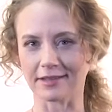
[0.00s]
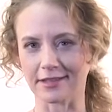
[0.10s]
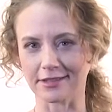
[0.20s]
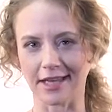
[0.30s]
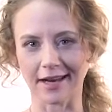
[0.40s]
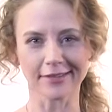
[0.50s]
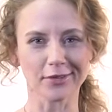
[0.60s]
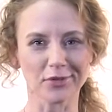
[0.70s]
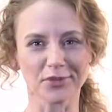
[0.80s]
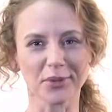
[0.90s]
there's that
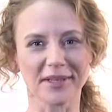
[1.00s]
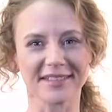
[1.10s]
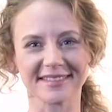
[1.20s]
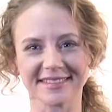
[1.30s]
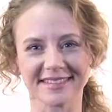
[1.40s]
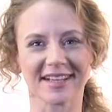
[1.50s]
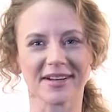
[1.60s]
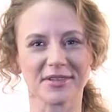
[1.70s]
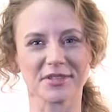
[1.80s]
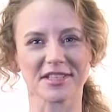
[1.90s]
little voice
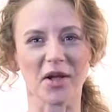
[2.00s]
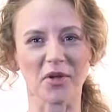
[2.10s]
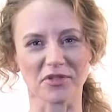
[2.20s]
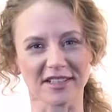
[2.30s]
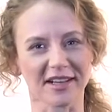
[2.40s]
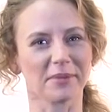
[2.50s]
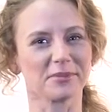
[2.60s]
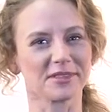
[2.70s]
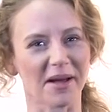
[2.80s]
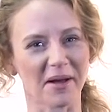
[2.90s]
inside yourself that
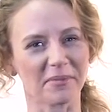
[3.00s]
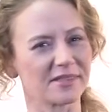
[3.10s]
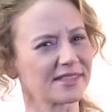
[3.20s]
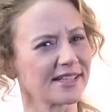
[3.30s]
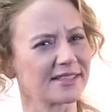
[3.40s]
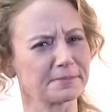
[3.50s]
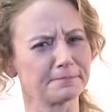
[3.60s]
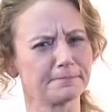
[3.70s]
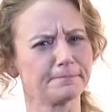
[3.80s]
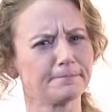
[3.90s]
comes up and says,
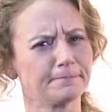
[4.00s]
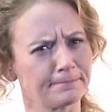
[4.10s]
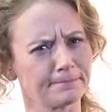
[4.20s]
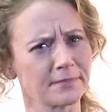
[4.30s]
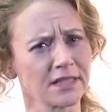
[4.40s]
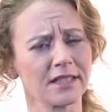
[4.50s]
do